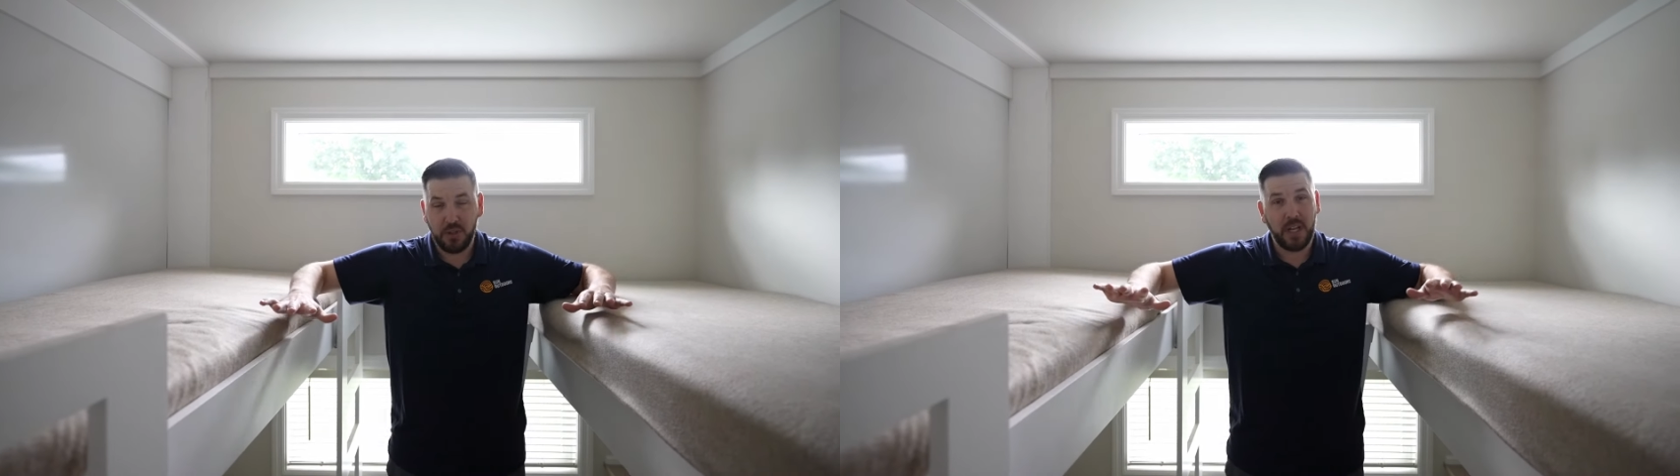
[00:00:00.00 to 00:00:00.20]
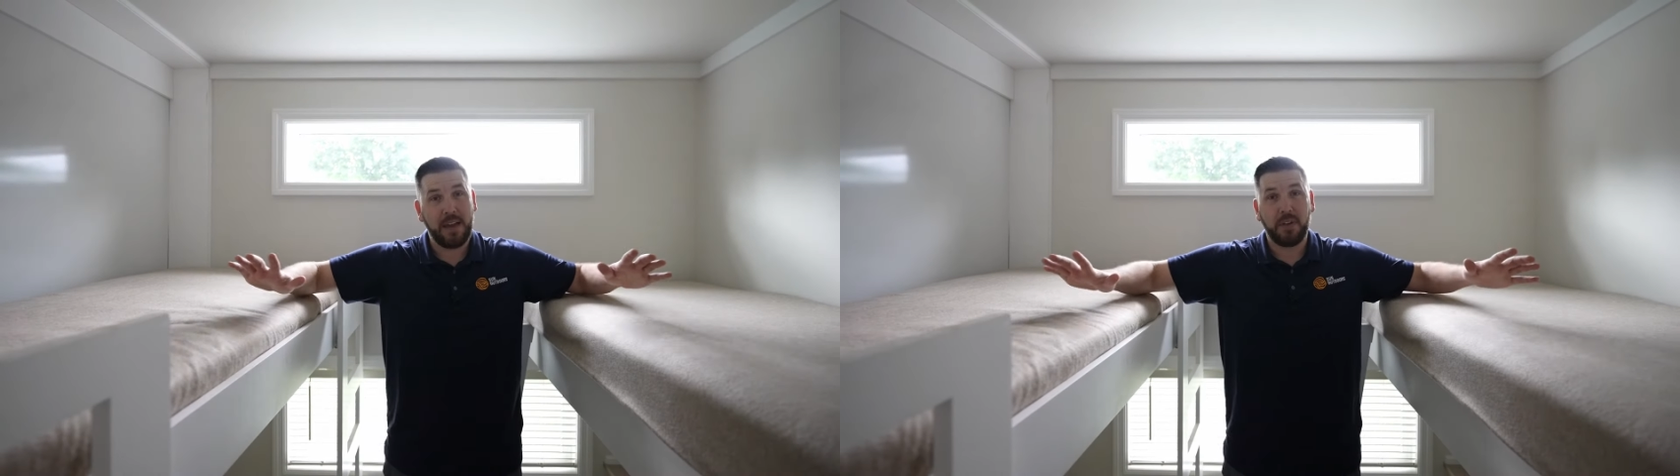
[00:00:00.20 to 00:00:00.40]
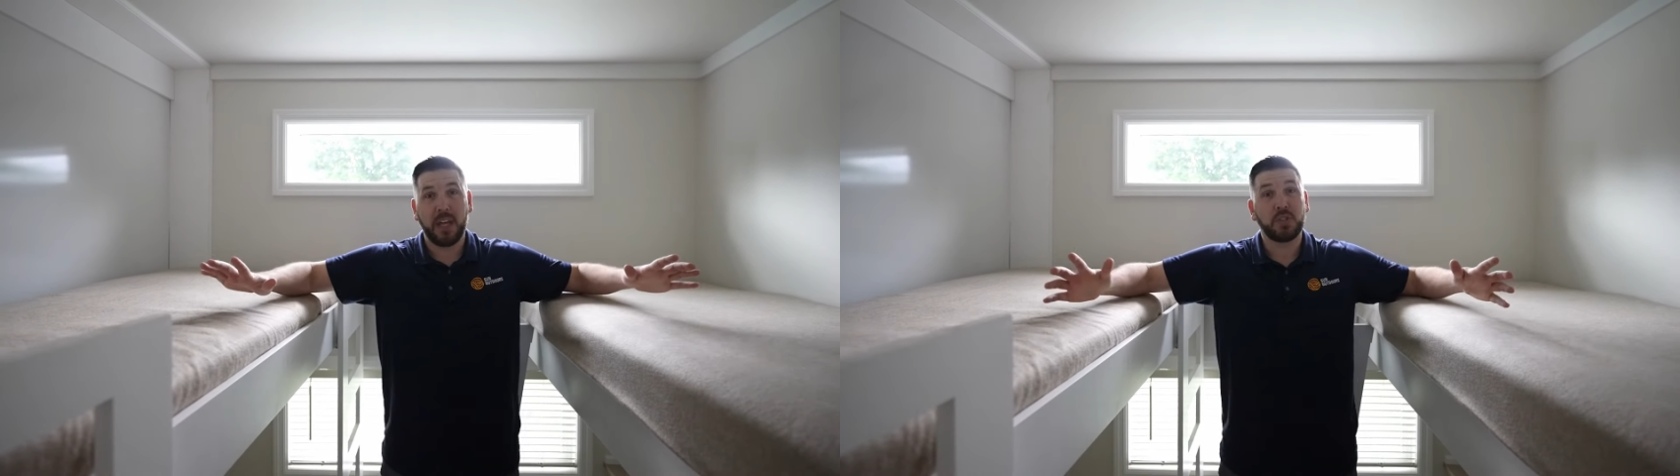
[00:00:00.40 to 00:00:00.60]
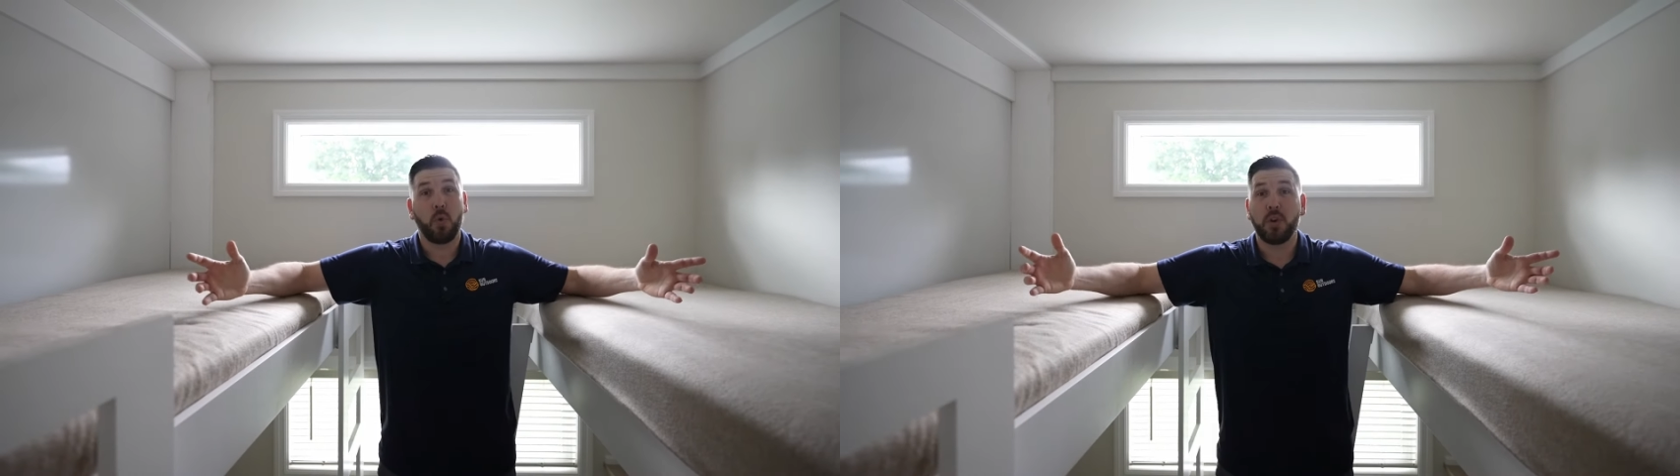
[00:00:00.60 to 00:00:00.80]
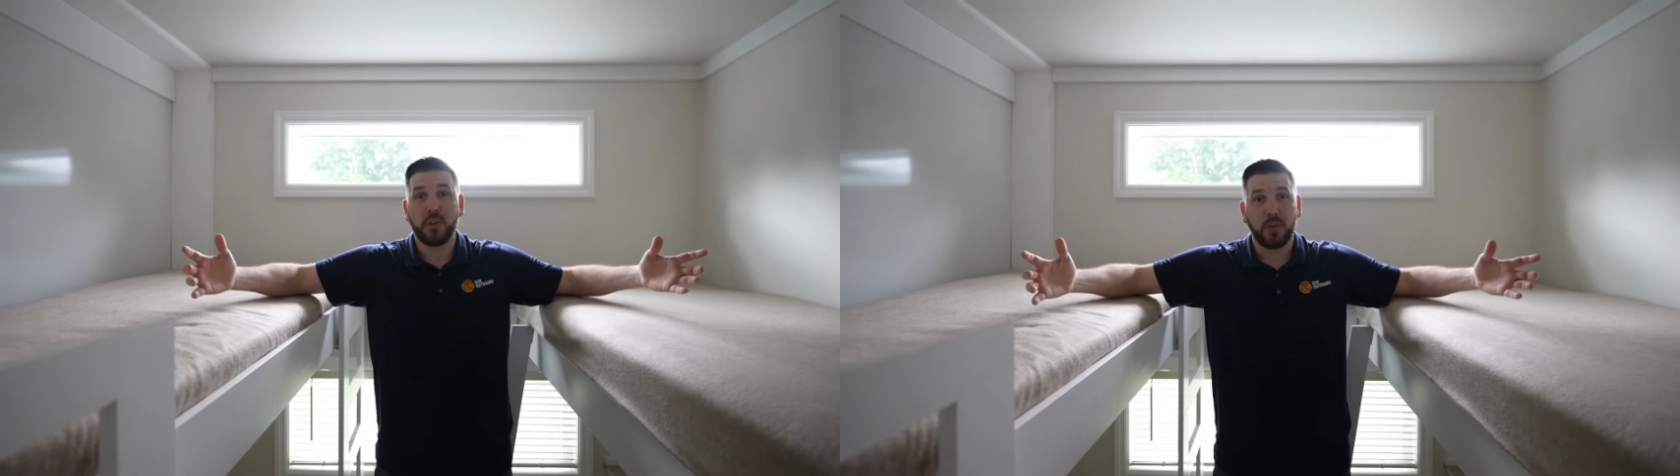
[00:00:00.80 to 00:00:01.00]
You can have kids
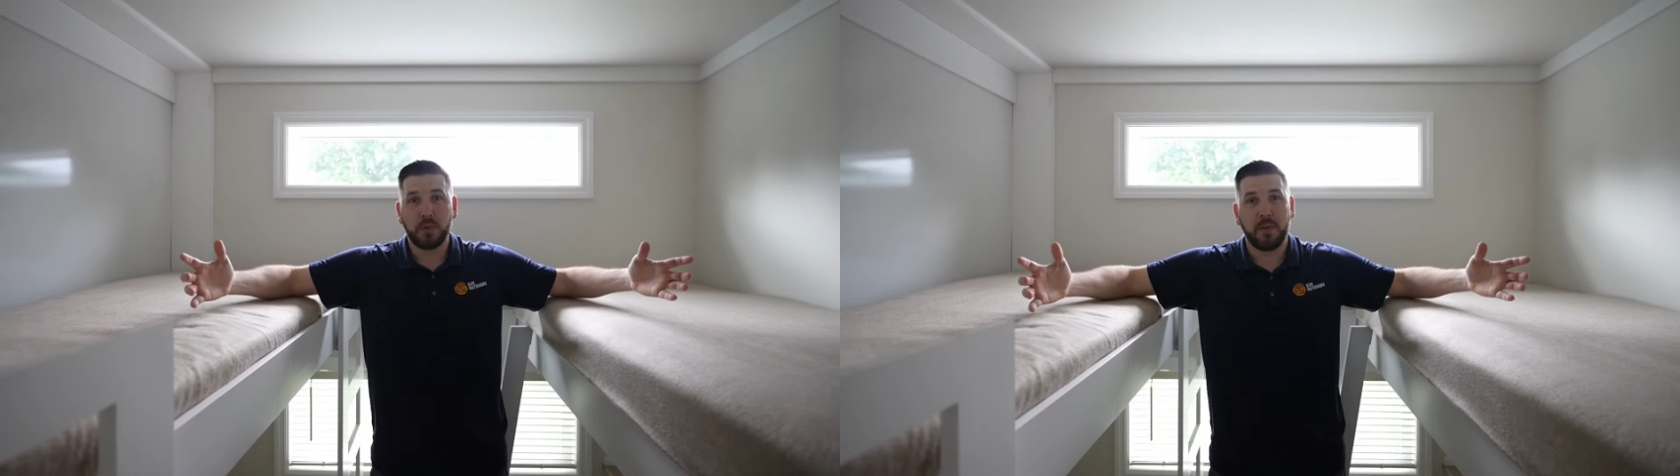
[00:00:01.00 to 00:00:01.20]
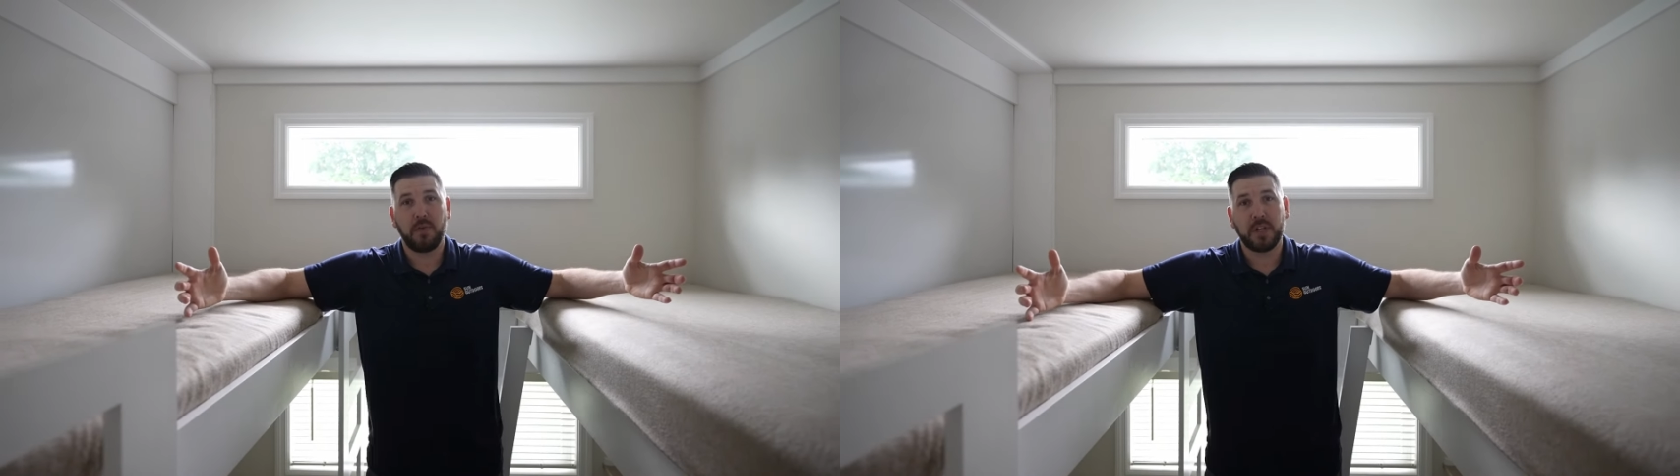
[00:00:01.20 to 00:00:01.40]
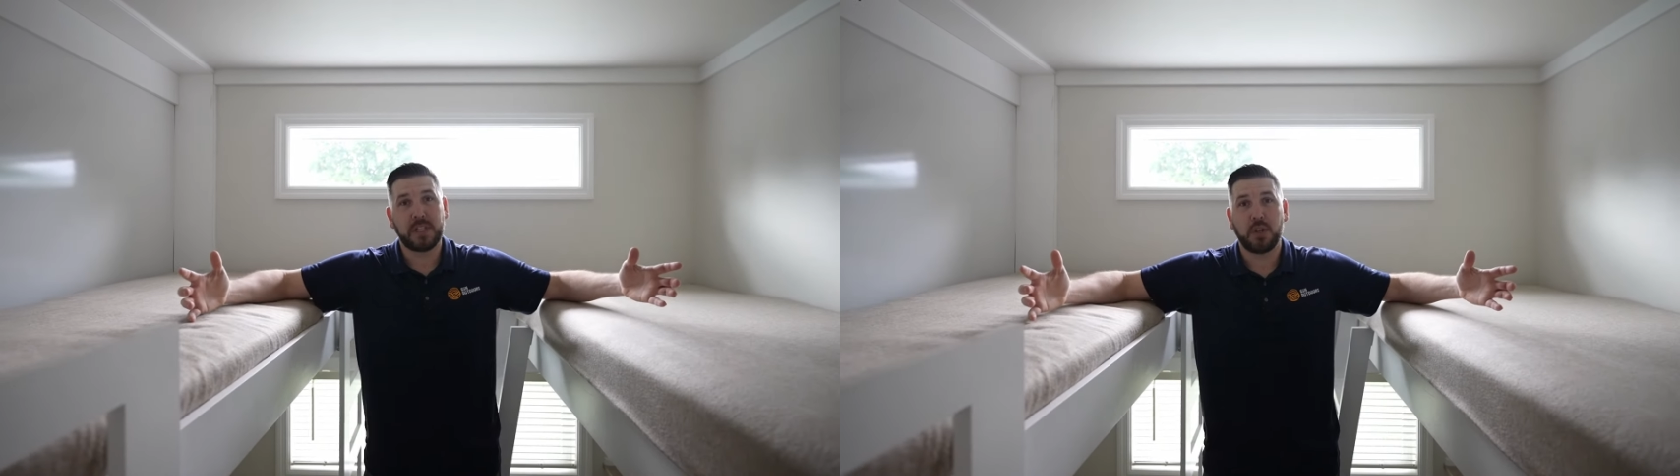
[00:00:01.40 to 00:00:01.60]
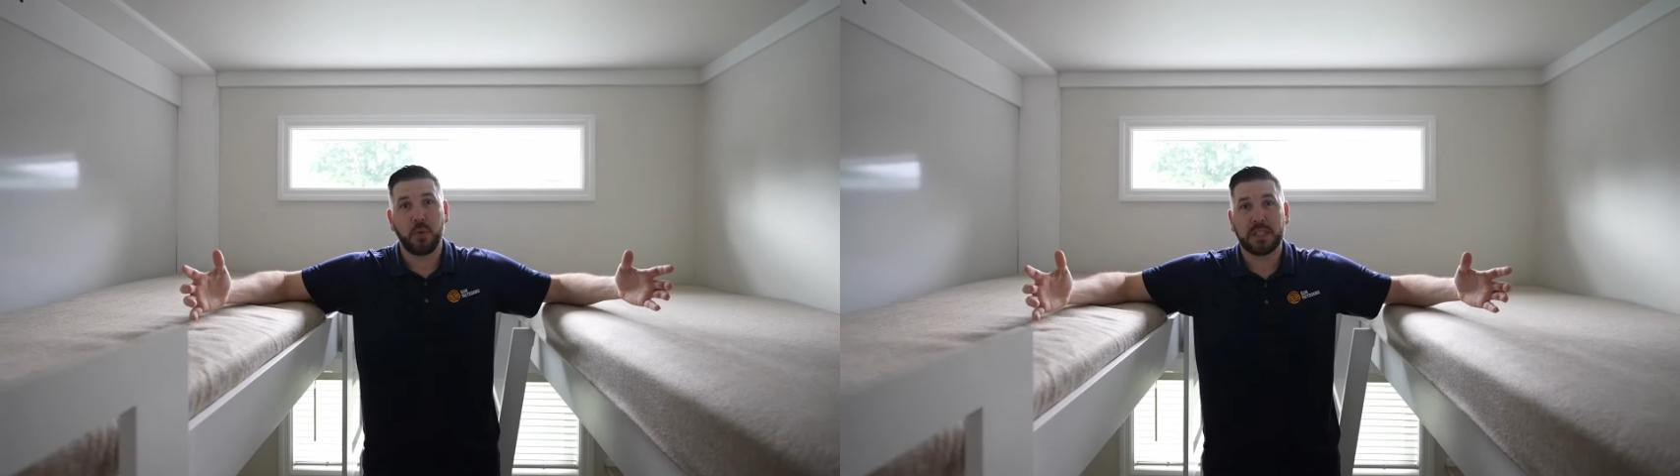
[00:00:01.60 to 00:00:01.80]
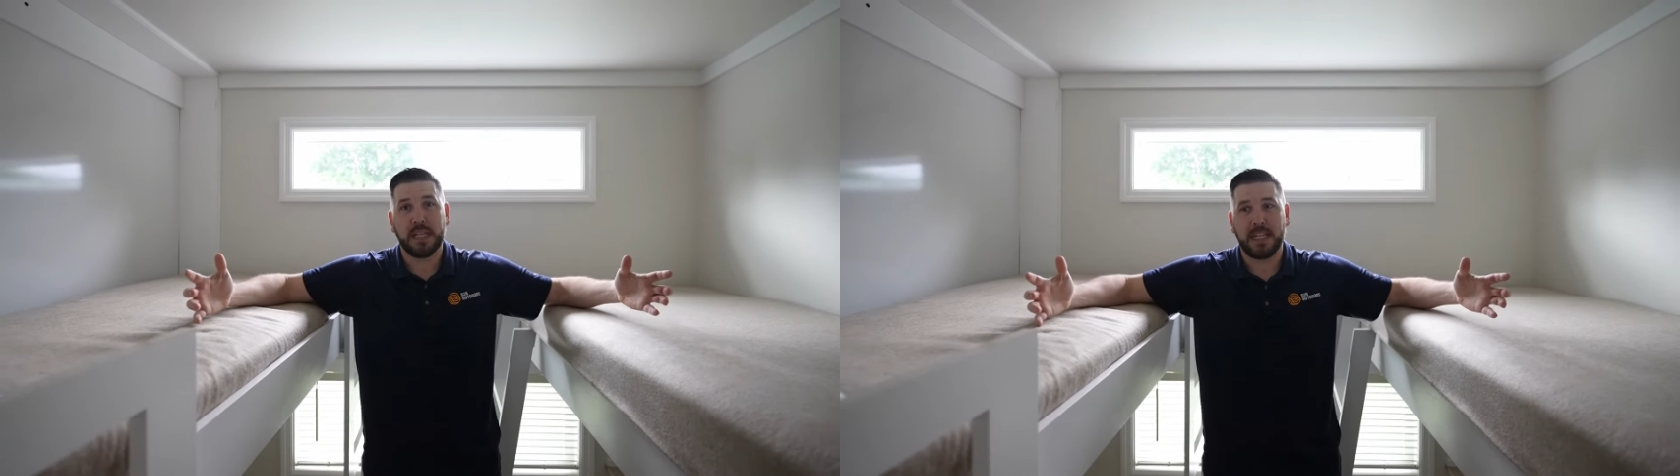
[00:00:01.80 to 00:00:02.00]
or adults, whoever fits in a
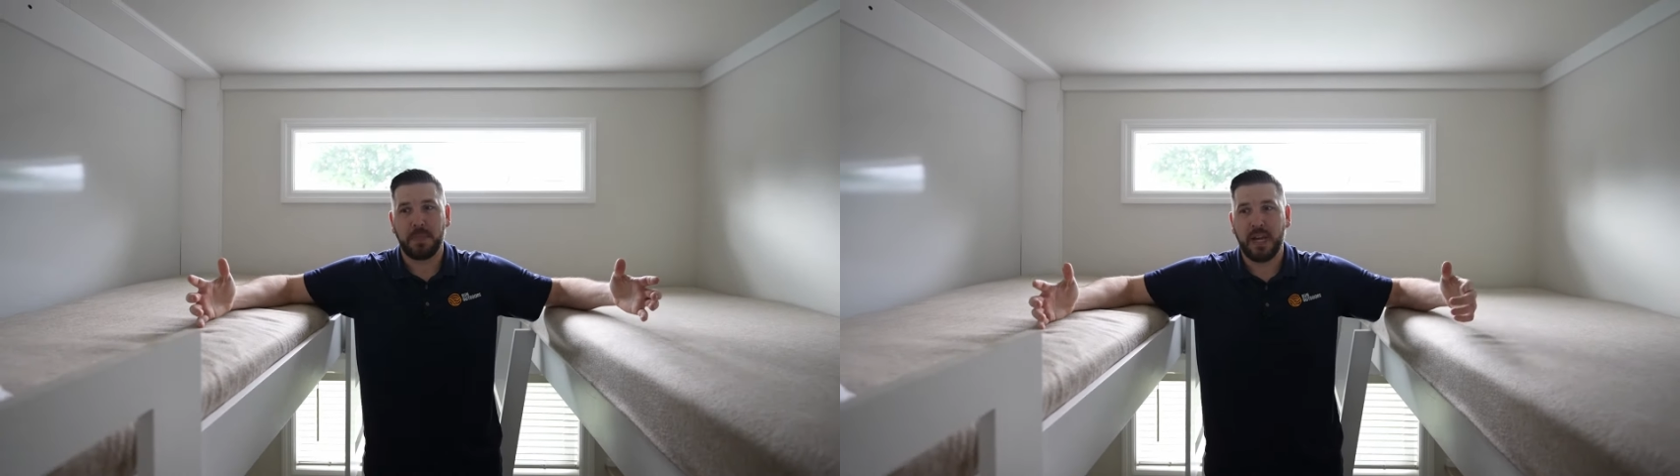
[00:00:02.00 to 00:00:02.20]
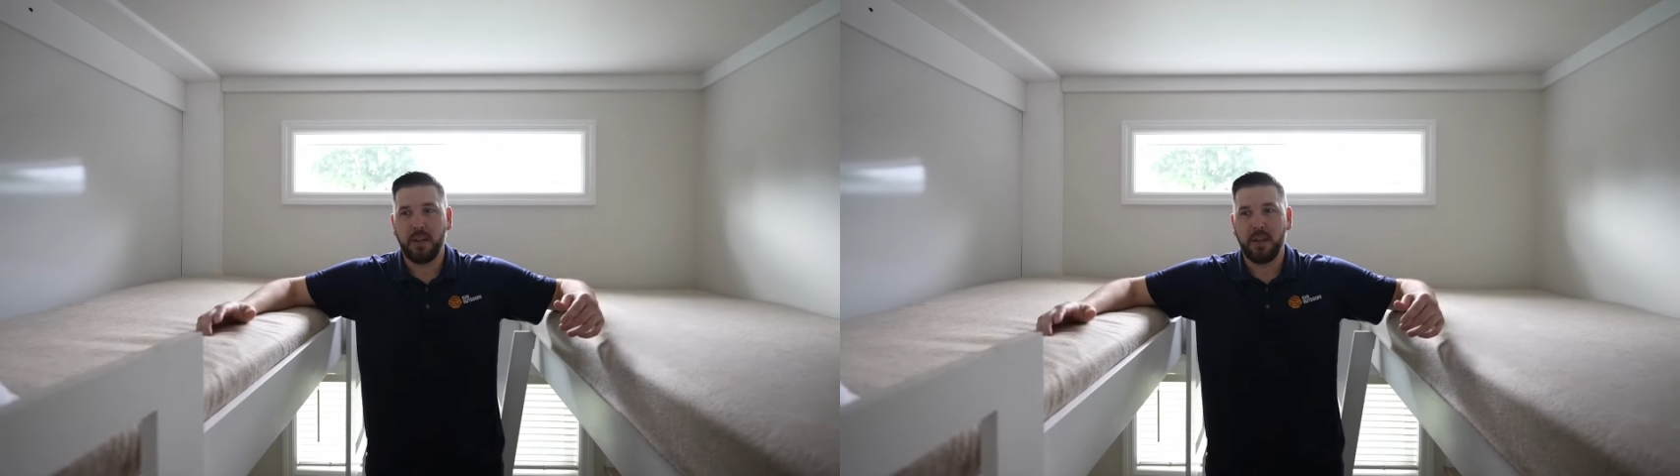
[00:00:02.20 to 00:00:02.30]
twin size bed.